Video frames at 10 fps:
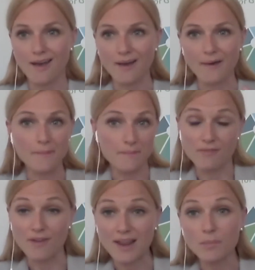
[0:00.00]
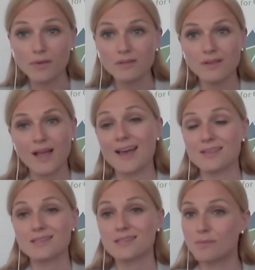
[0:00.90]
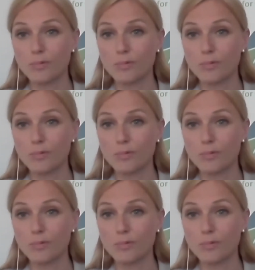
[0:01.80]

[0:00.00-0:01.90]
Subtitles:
available as